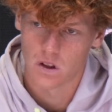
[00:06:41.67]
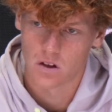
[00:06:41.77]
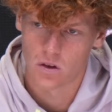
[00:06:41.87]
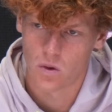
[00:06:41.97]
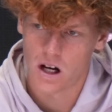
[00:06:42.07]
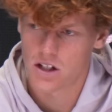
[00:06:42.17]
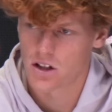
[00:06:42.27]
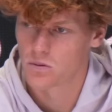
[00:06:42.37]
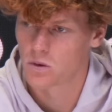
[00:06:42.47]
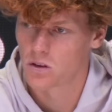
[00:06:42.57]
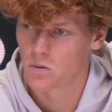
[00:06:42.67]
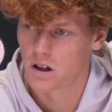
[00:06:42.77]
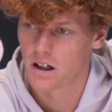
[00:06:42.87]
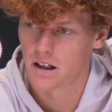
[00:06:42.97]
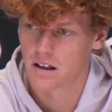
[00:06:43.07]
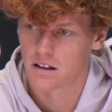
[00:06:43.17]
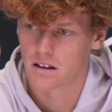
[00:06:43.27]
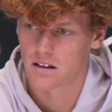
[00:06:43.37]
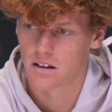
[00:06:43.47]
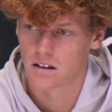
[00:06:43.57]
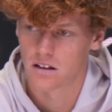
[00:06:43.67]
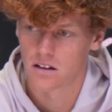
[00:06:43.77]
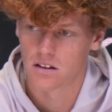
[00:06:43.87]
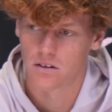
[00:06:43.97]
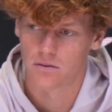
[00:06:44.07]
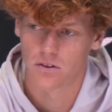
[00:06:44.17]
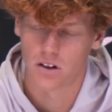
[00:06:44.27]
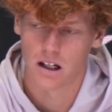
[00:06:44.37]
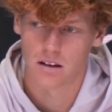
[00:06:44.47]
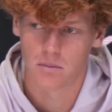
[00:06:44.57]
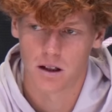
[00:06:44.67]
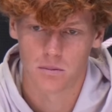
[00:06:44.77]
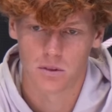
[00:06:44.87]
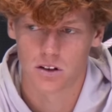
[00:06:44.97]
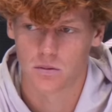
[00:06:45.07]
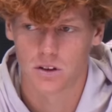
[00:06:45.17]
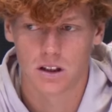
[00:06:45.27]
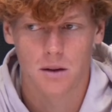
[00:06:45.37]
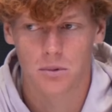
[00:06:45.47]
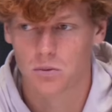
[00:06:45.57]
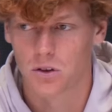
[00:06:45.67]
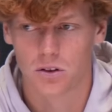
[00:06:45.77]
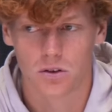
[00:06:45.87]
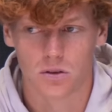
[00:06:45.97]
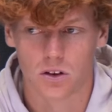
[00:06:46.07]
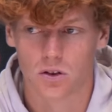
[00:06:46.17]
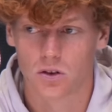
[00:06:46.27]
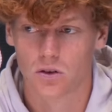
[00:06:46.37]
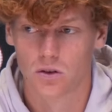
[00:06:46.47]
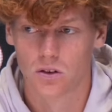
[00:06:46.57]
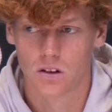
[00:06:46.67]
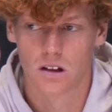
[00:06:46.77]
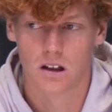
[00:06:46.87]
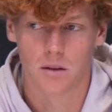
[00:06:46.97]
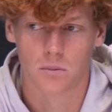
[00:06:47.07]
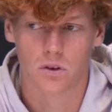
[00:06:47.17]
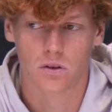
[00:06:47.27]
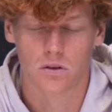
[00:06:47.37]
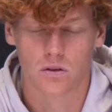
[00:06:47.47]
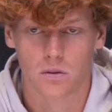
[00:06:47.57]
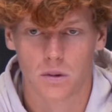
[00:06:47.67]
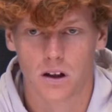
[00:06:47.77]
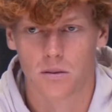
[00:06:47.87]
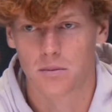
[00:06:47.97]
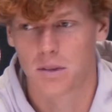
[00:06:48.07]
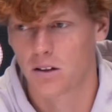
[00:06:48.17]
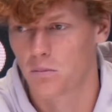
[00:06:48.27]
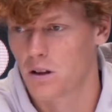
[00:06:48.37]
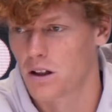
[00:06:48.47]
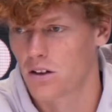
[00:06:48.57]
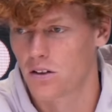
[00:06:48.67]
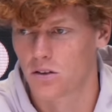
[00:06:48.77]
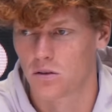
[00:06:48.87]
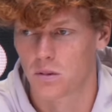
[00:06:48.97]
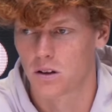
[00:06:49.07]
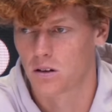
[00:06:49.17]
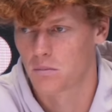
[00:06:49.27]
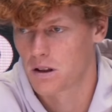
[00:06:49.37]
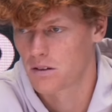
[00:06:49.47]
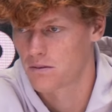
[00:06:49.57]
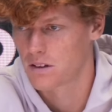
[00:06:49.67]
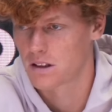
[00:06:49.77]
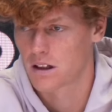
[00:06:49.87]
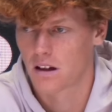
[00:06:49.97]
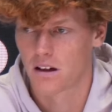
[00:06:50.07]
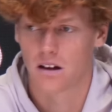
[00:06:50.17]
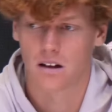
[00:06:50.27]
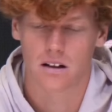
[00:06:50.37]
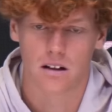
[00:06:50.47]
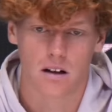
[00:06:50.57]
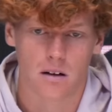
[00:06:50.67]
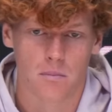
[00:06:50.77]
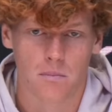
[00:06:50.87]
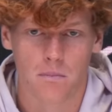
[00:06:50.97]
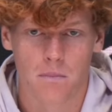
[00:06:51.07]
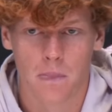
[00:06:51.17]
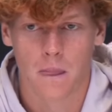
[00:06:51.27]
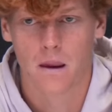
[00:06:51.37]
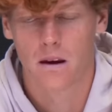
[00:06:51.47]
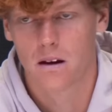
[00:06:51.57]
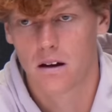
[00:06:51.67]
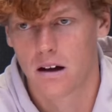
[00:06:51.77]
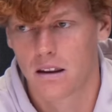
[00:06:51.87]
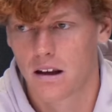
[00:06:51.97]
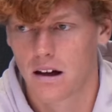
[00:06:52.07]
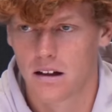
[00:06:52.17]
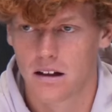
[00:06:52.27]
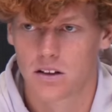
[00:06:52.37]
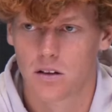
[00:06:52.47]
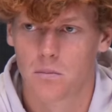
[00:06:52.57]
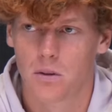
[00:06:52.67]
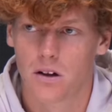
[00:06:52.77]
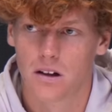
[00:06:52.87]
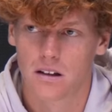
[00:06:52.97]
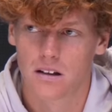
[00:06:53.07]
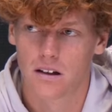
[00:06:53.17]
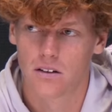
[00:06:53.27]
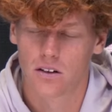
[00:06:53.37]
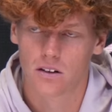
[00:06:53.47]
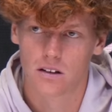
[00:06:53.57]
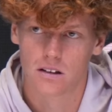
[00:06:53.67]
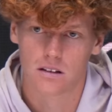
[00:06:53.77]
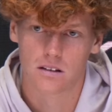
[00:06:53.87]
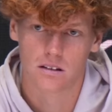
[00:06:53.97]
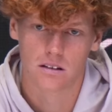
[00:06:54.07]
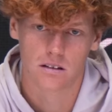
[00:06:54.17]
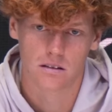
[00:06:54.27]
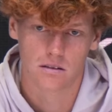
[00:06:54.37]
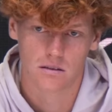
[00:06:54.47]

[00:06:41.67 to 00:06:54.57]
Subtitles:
you rush in one way and you forget maybe some steps what you should do to become a better player, to become better physically. And then at some point, I don't know, in